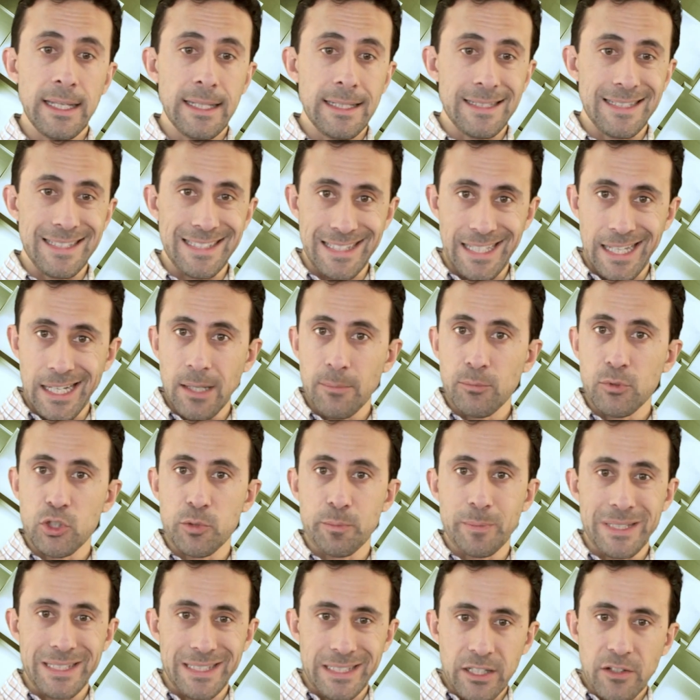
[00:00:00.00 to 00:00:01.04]
send them to a
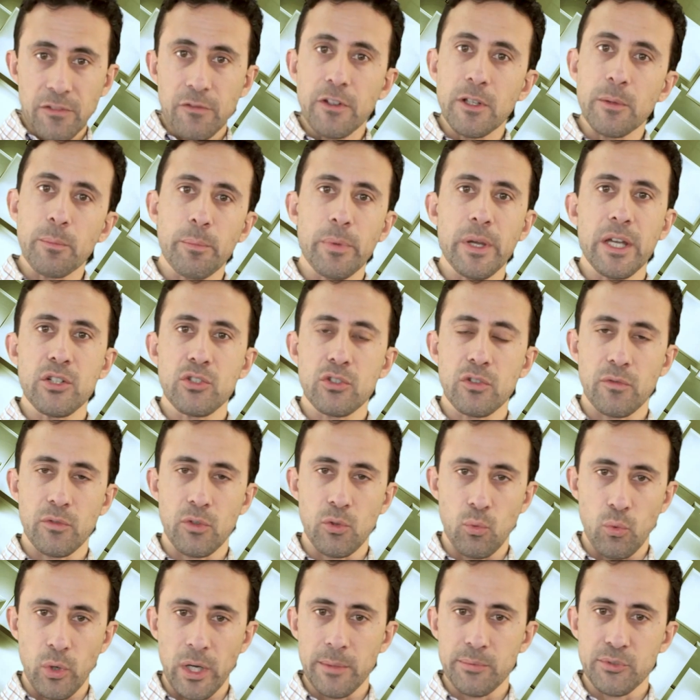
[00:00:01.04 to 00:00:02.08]
specific page of
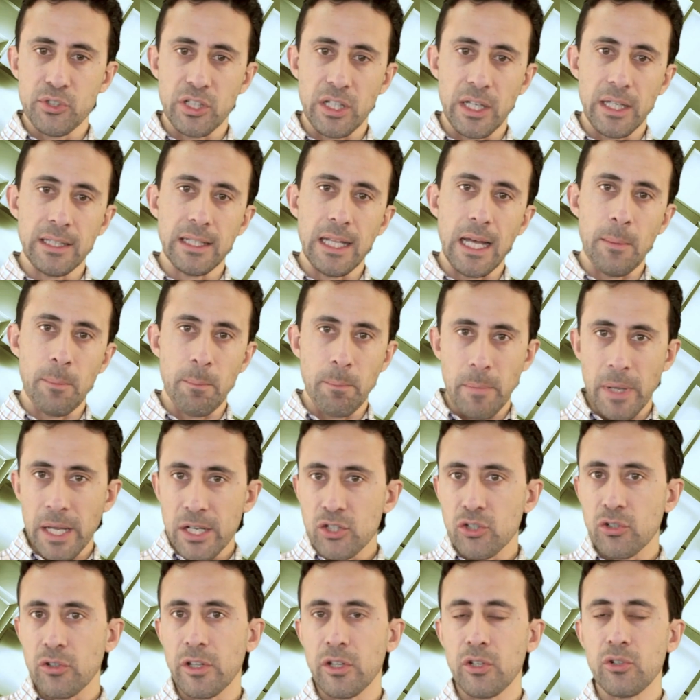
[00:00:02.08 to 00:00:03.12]
your website, and make
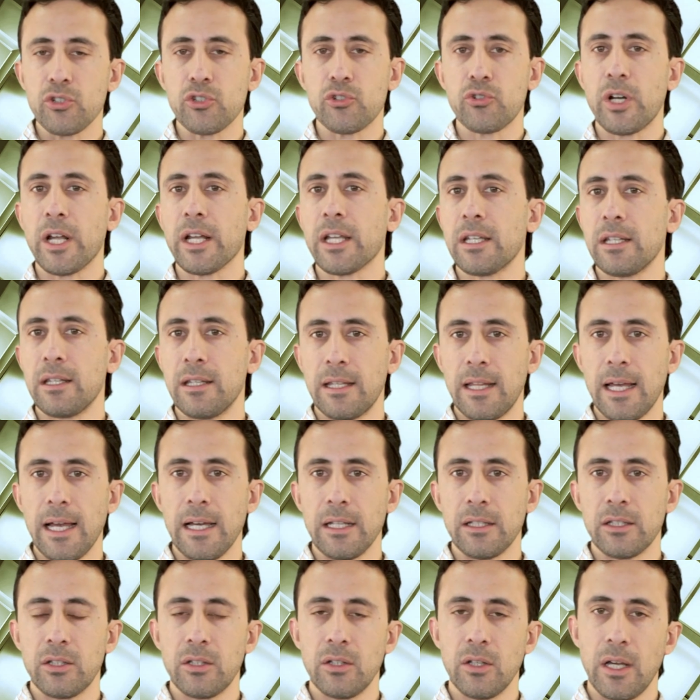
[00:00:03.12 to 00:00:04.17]
sure that you're tracking
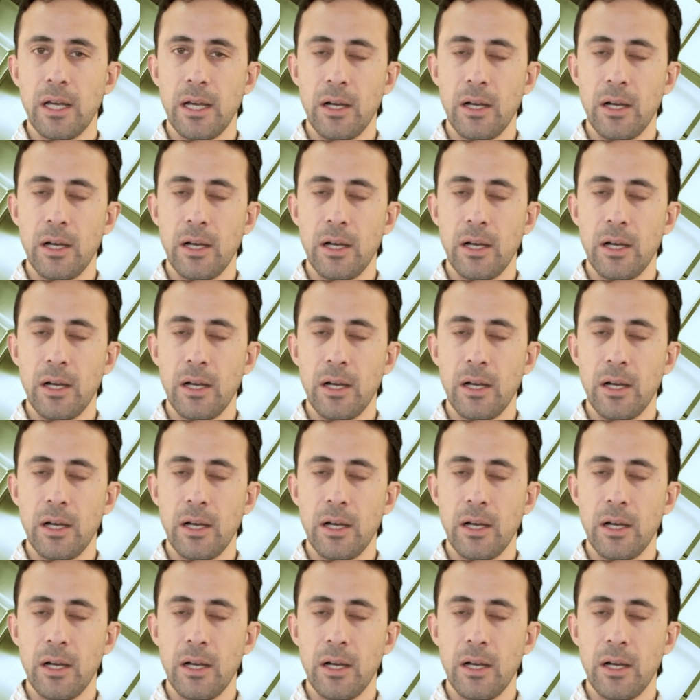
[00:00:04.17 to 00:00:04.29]
that